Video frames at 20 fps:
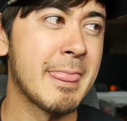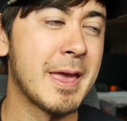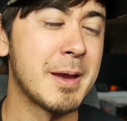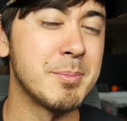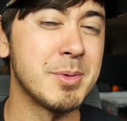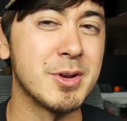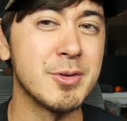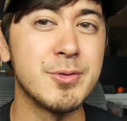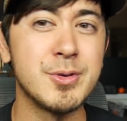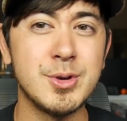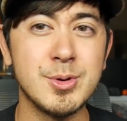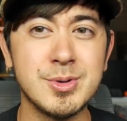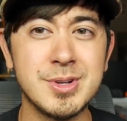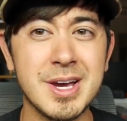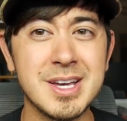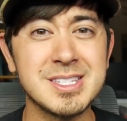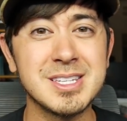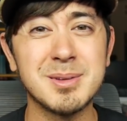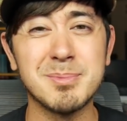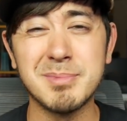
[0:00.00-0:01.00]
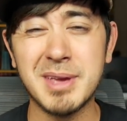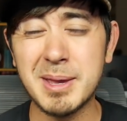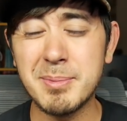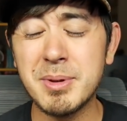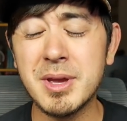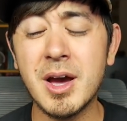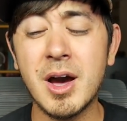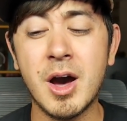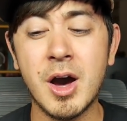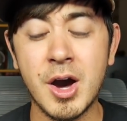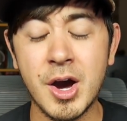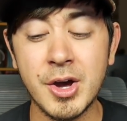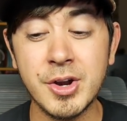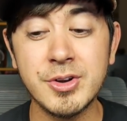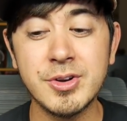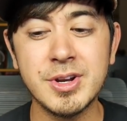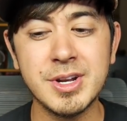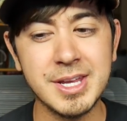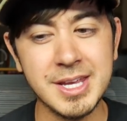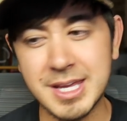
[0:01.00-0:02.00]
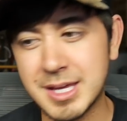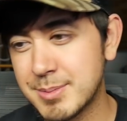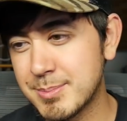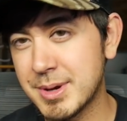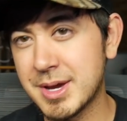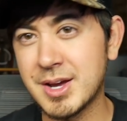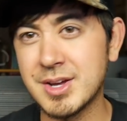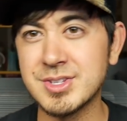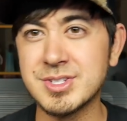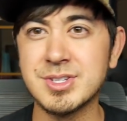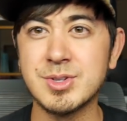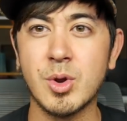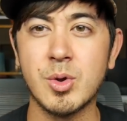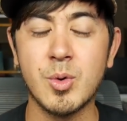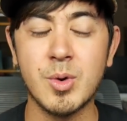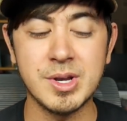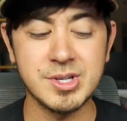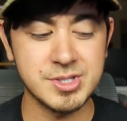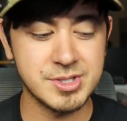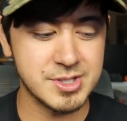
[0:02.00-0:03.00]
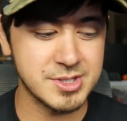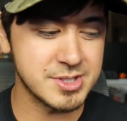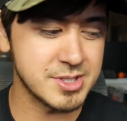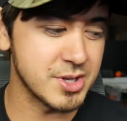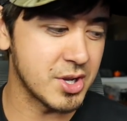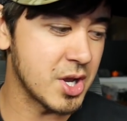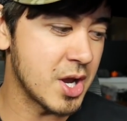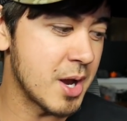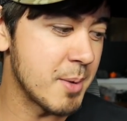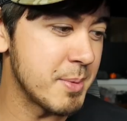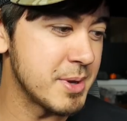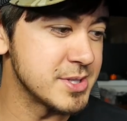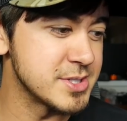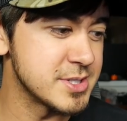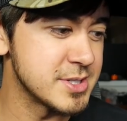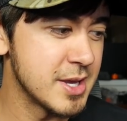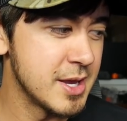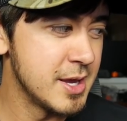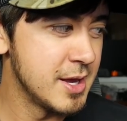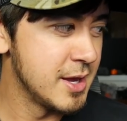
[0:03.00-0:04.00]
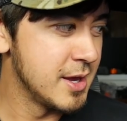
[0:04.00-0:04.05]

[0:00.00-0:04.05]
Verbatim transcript: I mean, a few dozen, maybe a hundred emails and questions and comments.